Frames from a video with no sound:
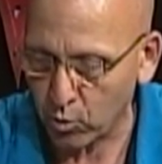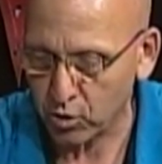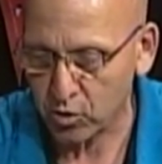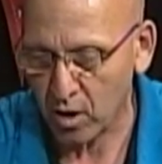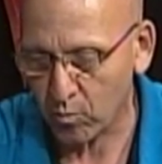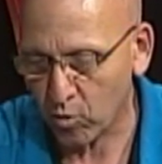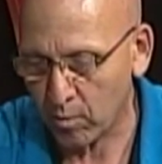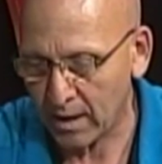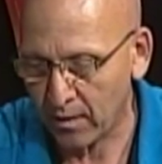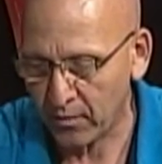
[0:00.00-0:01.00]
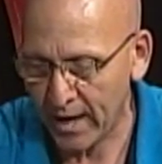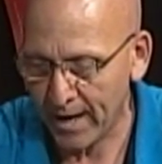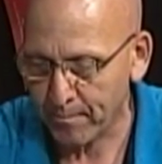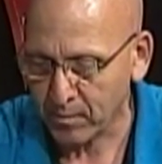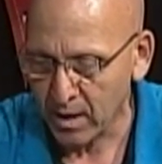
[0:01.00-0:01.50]
We'll talk more about
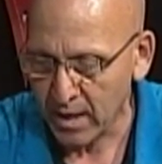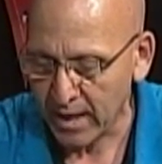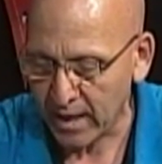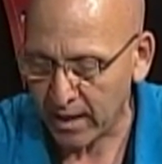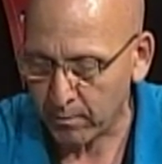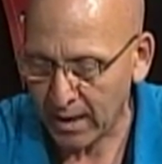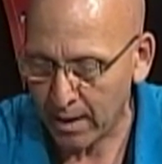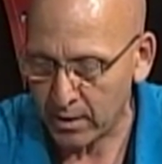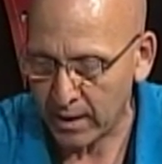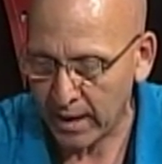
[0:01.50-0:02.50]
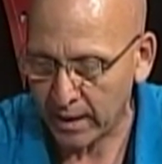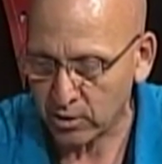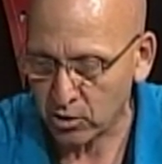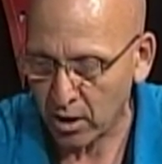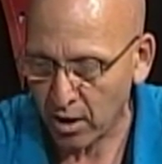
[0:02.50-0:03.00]
that. And Bobby had,
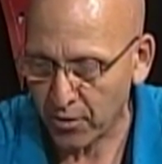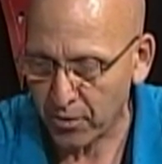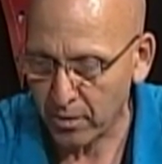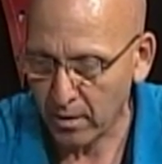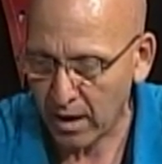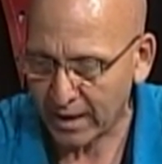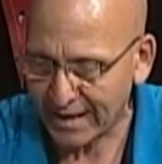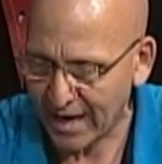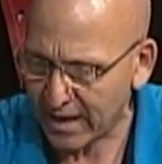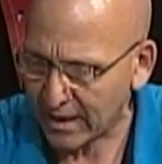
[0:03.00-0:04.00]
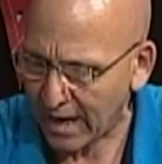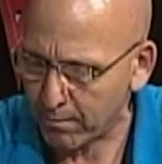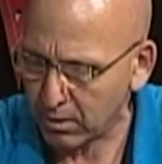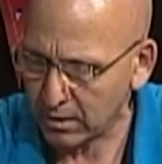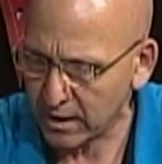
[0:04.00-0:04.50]
uh, again, I
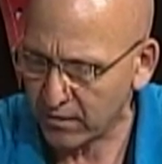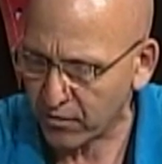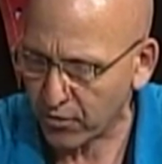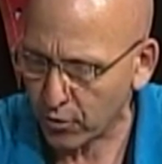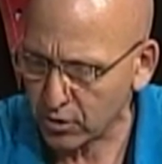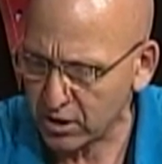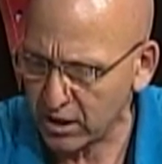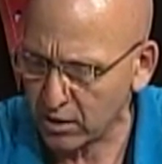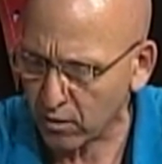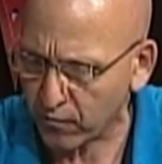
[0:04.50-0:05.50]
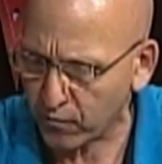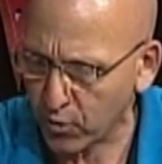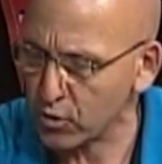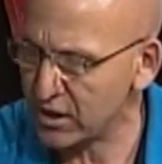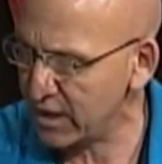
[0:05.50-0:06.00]
believe 13 or
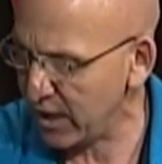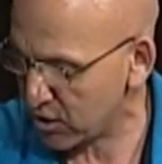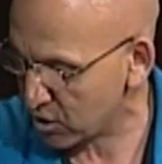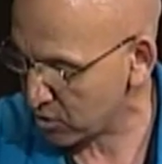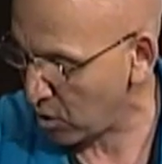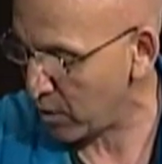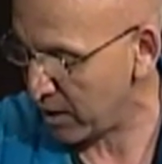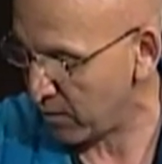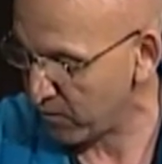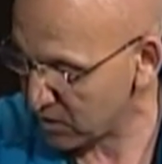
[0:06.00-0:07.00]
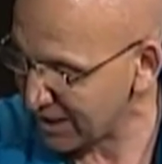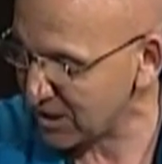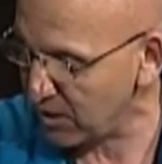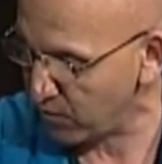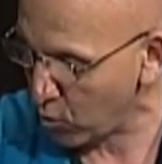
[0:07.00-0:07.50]
13 hits, Tony, in the
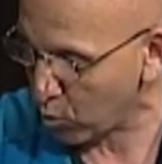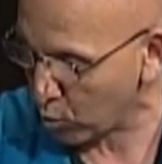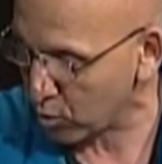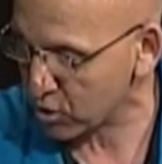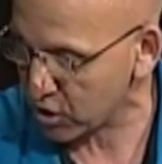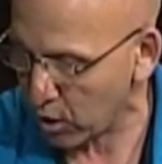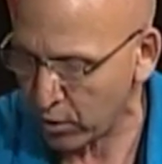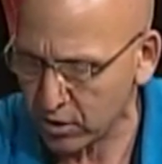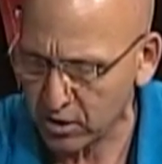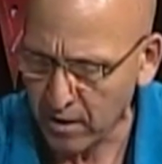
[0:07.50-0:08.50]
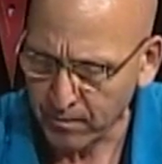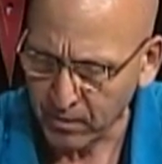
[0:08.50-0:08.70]
64 World Series.